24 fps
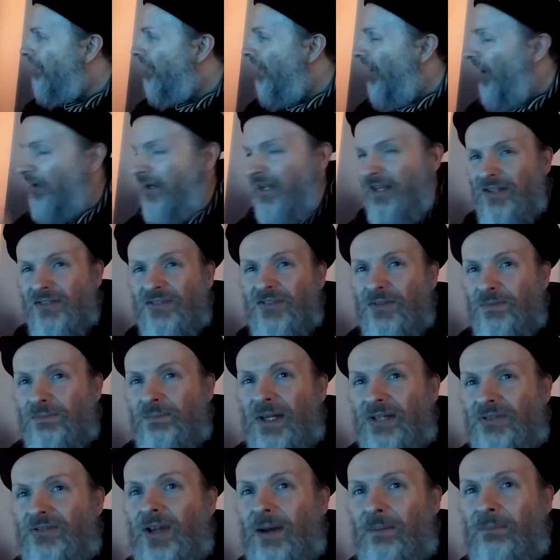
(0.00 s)
Okay, this is
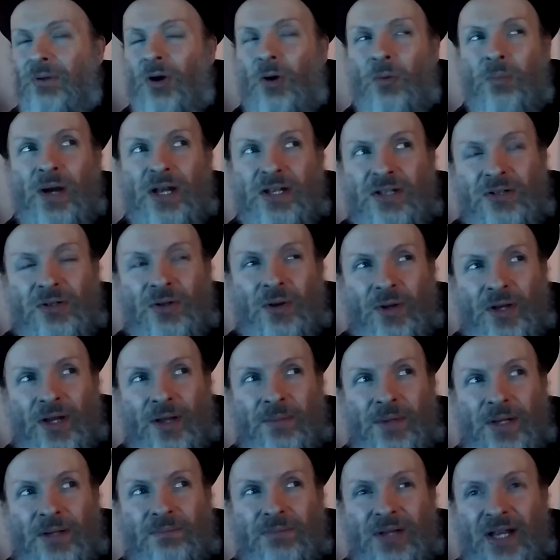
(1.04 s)
mid tempo, but you know what I
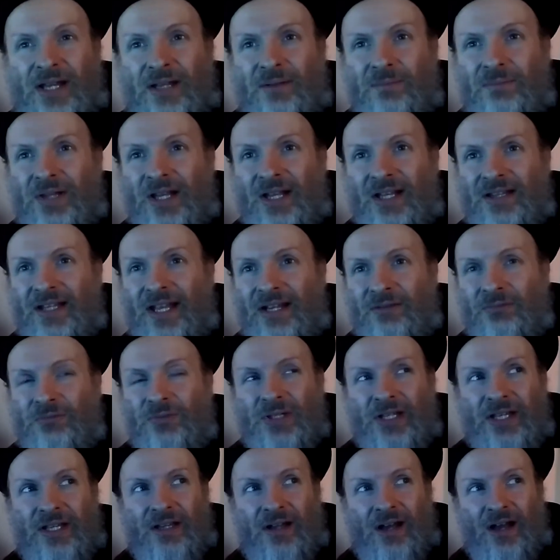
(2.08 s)
mean. Playing like
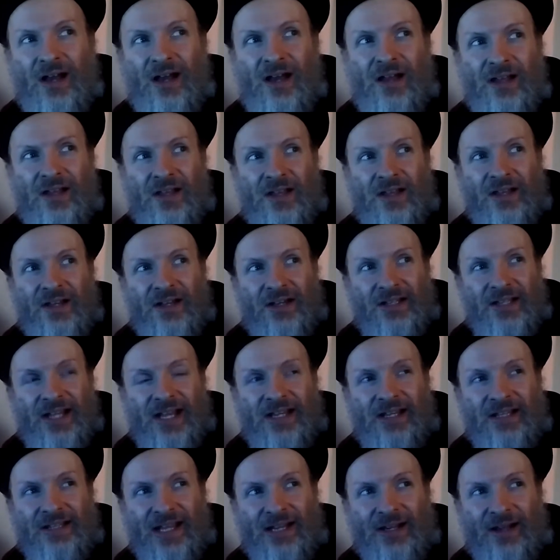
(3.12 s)
really
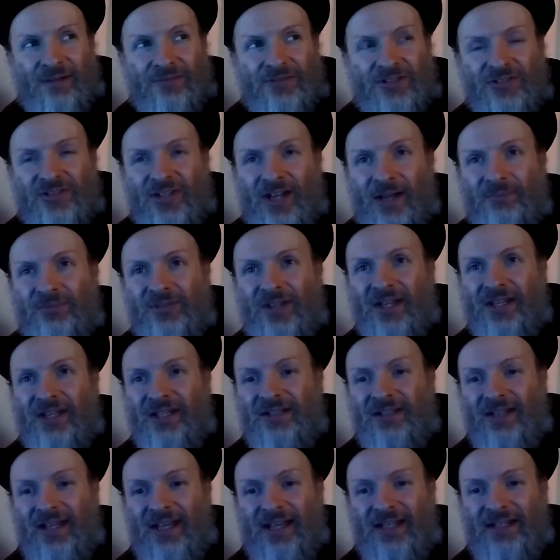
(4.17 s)
like oftentimes like
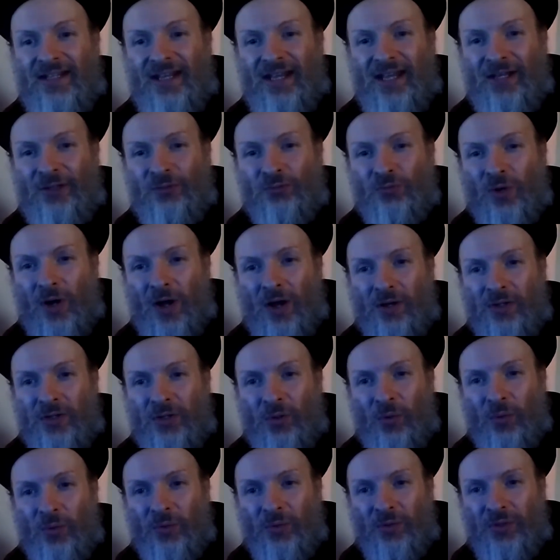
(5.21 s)
in rock
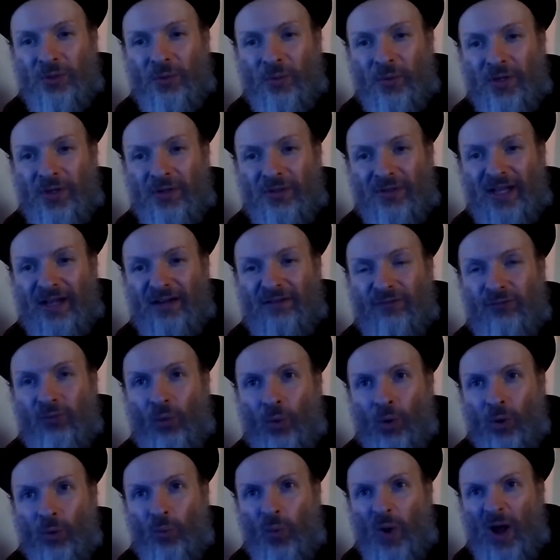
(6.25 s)
you'll hear like
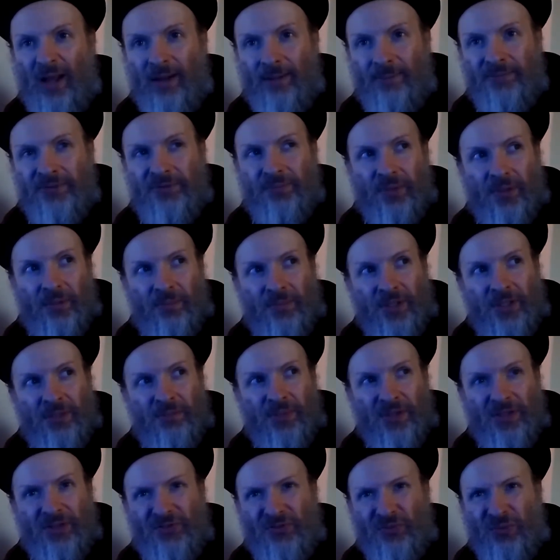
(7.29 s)
4 wallops per beat,
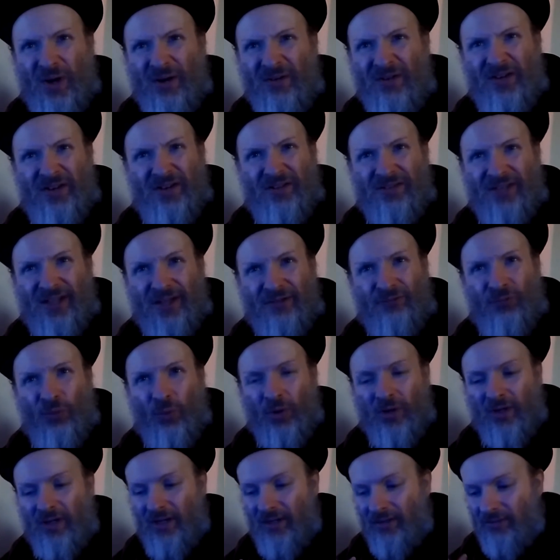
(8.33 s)
but it's rare to hear like 4
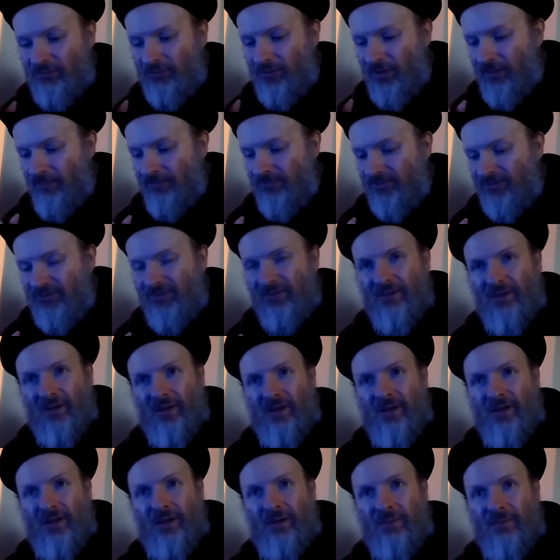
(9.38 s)
kick drums
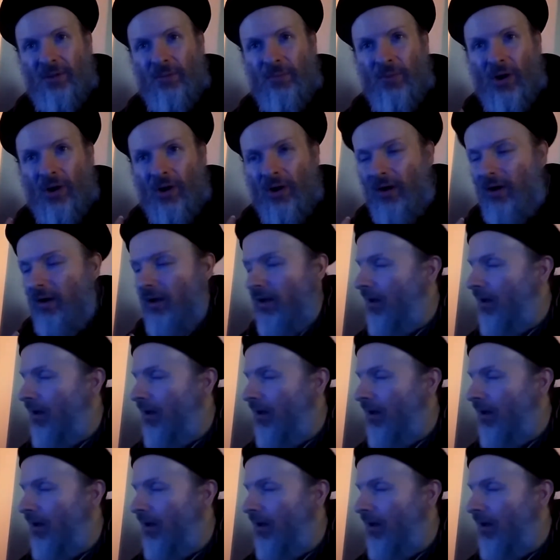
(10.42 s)
per bar.